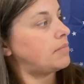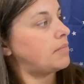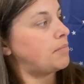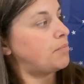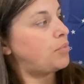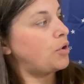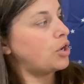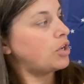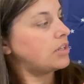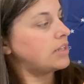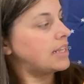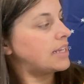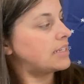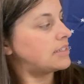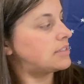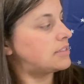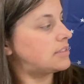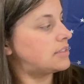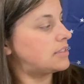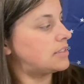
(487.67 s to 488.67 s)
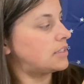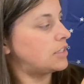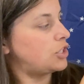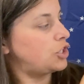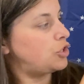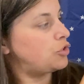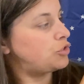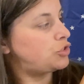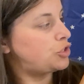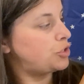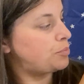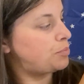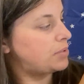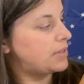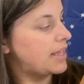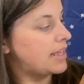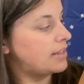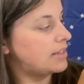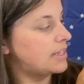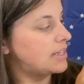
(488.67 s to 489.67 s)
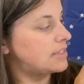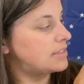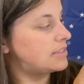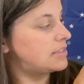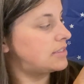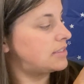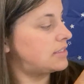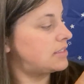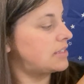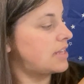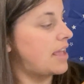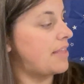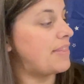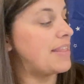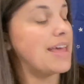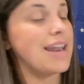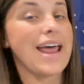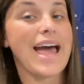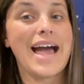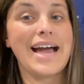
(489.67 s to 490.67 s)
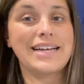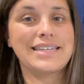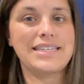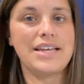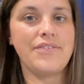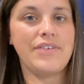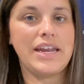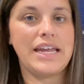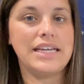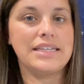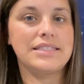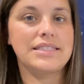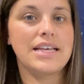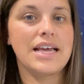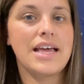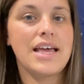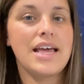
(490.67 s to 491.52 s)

book lists, YouTube playlists, and then activities.